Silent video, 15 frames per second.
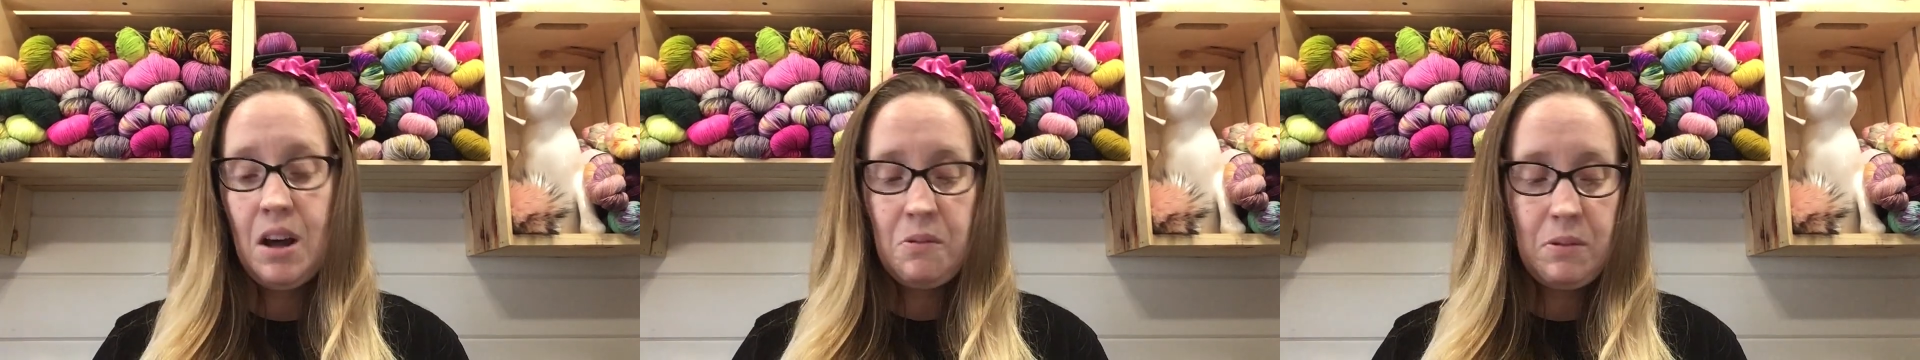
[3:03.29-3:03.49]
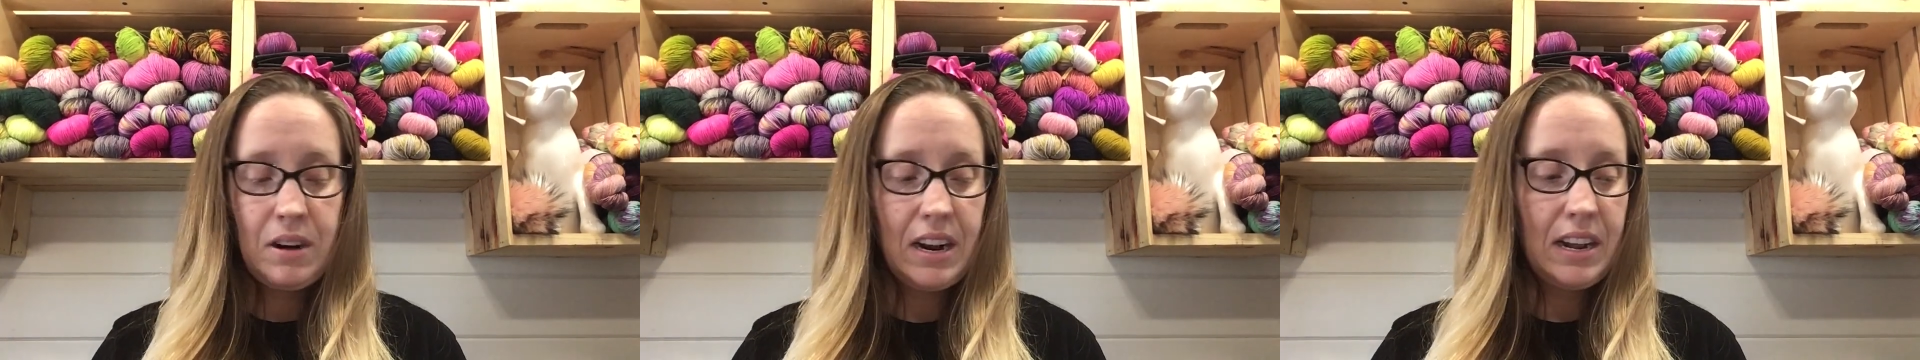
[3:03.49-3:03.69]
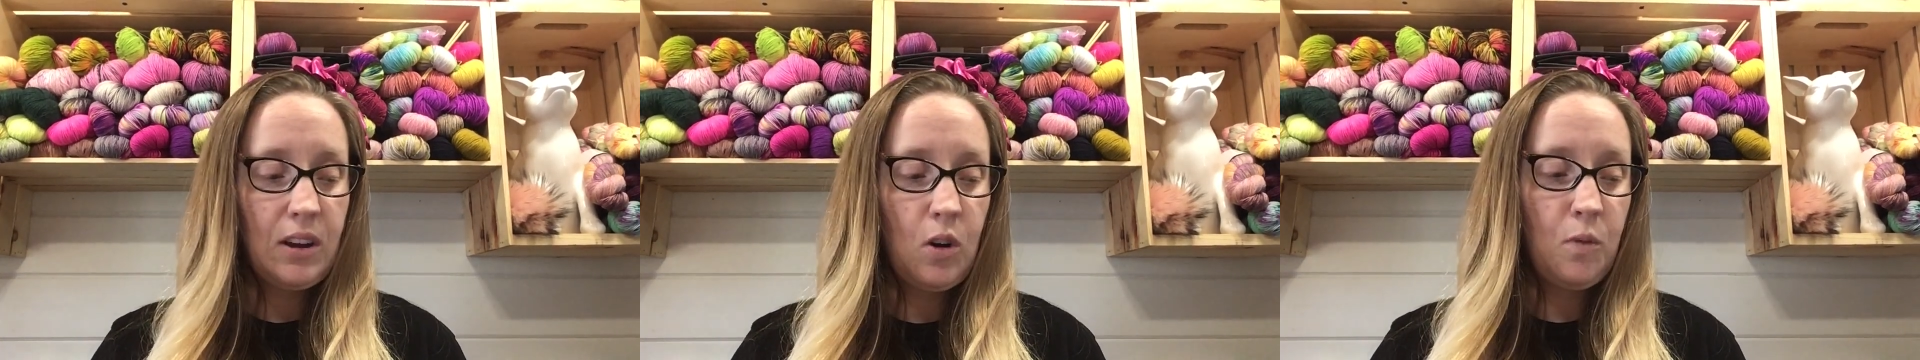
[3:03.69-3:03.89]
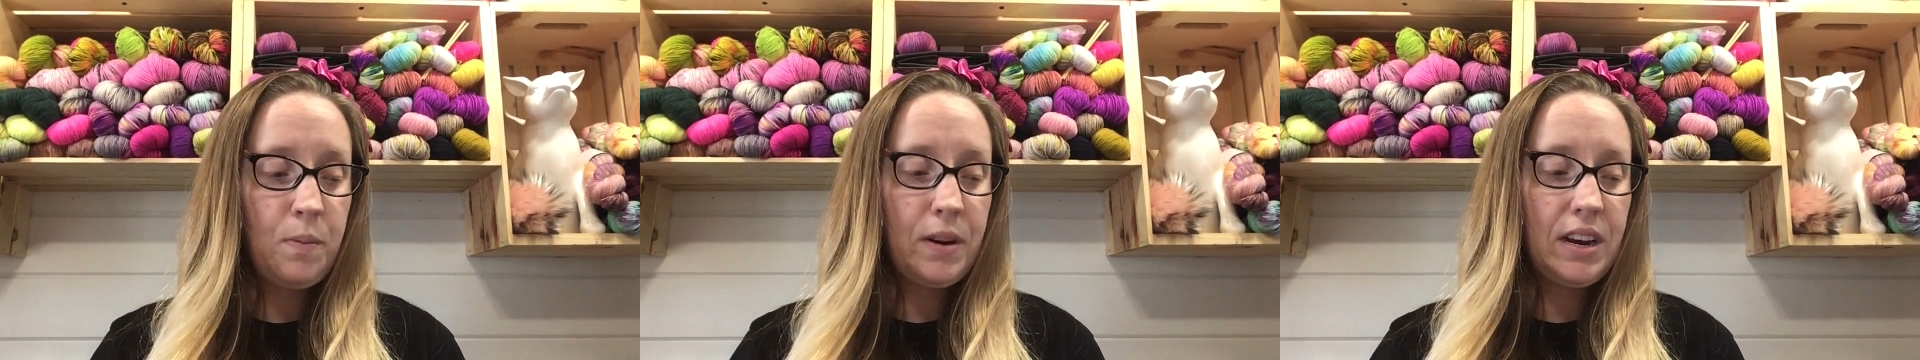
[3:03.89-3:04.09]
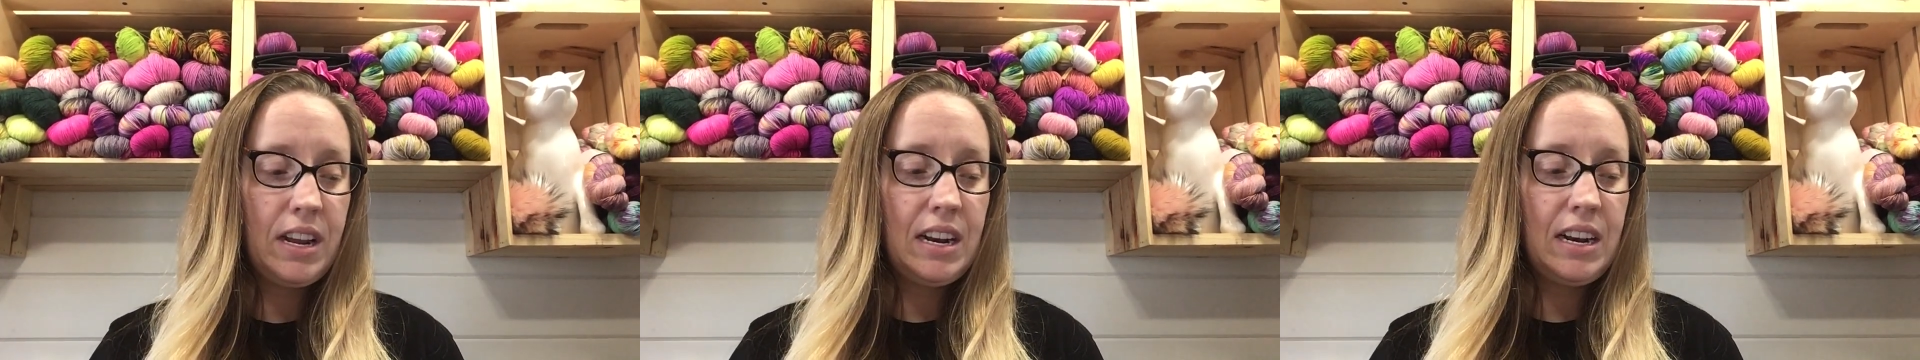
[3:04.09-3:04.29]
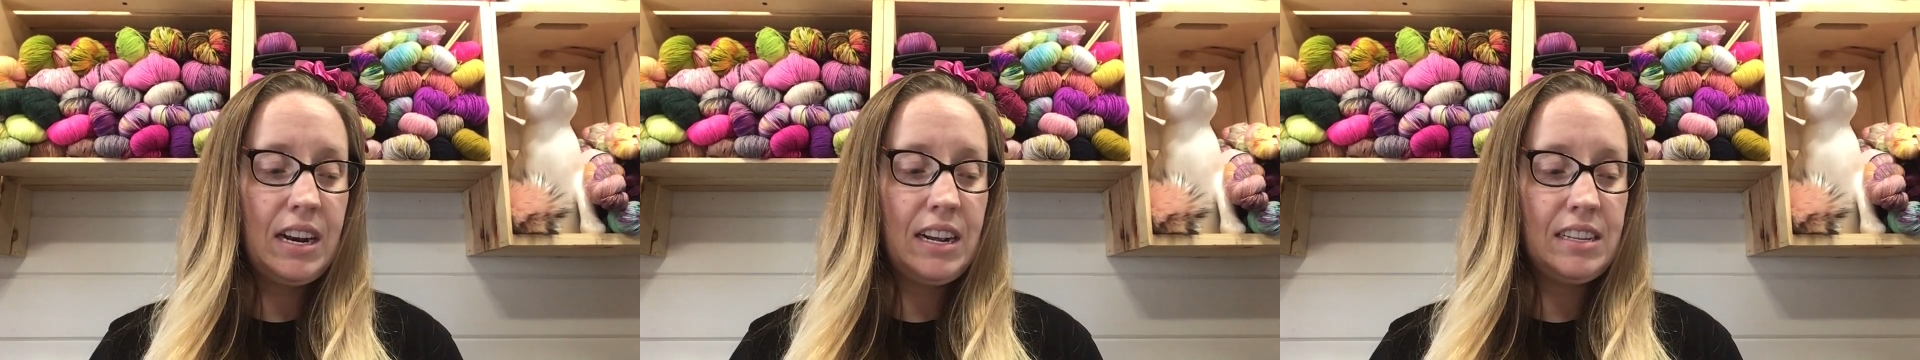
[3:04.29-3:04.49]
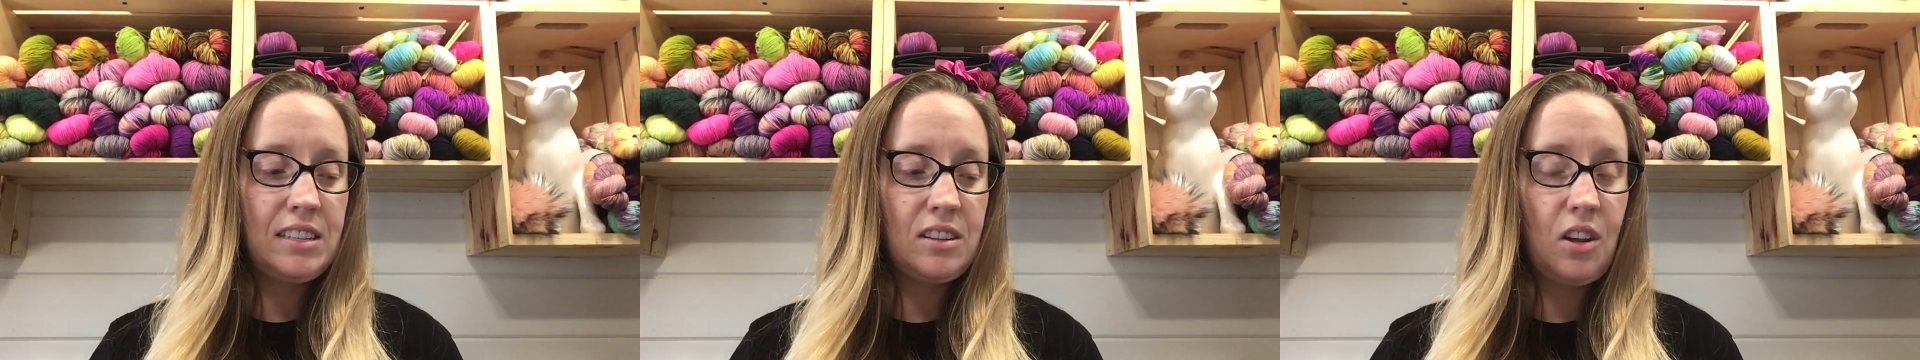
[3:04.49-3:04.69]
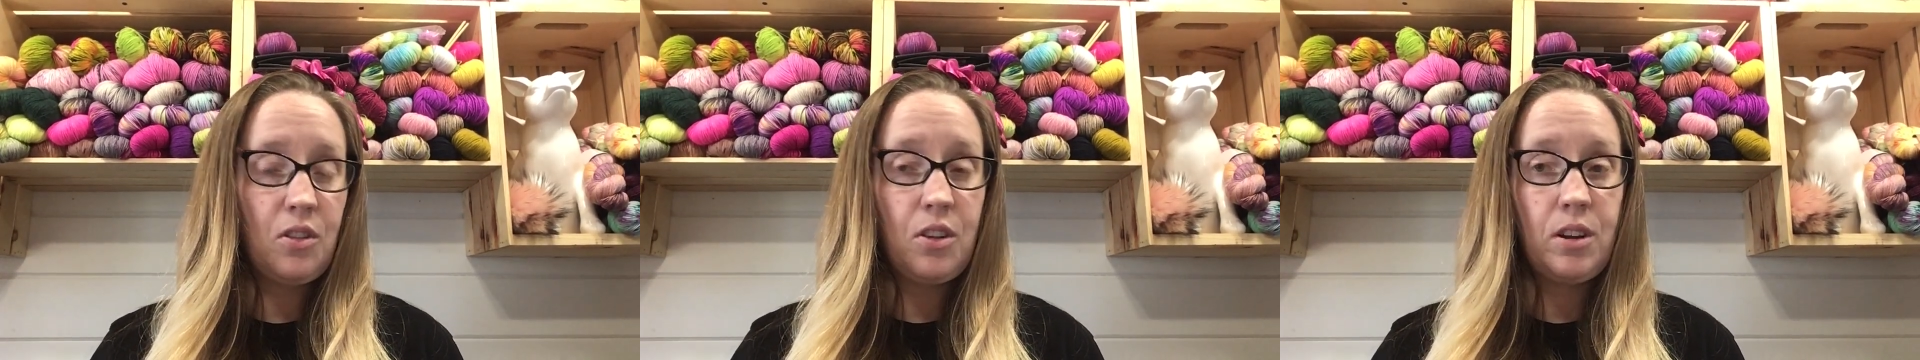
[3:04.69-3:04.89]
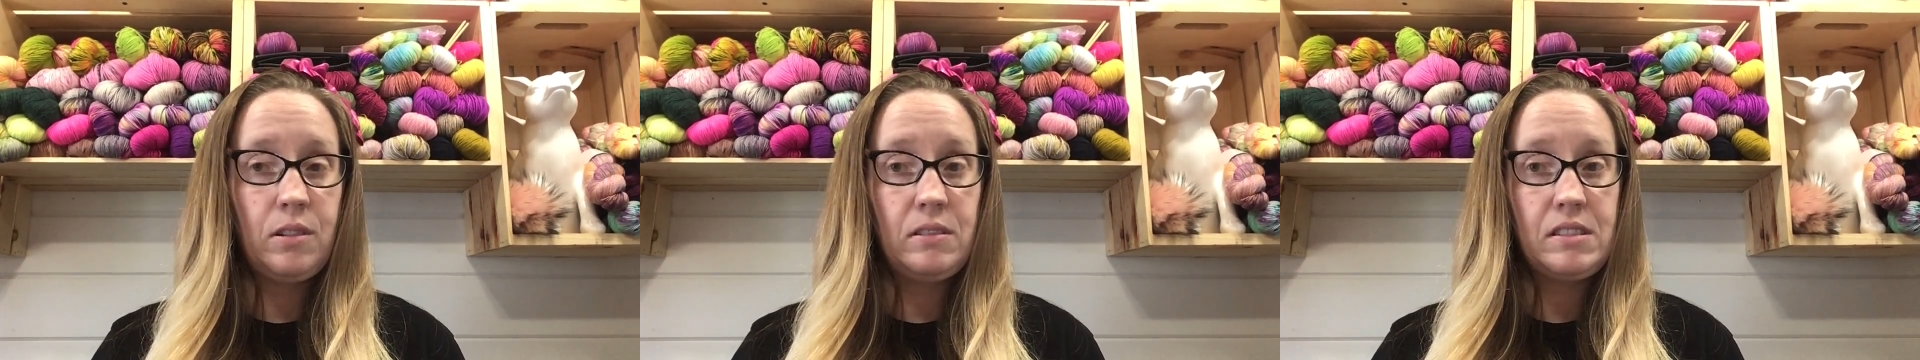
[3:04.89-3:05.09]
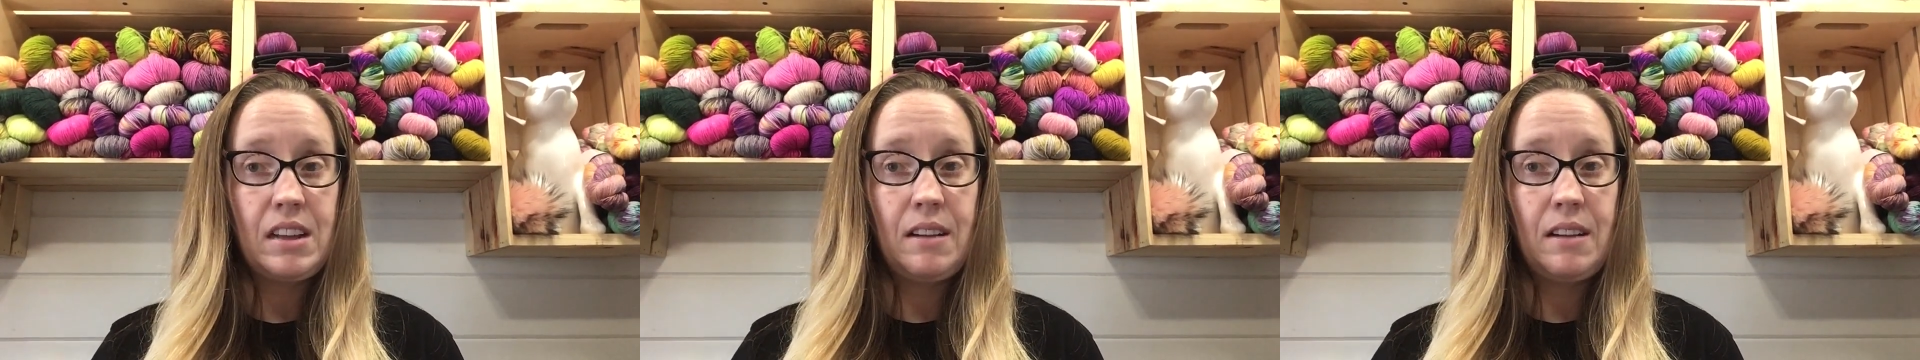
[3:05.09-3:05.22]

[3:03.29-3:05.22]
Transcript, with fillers: when I opened it and I saw those,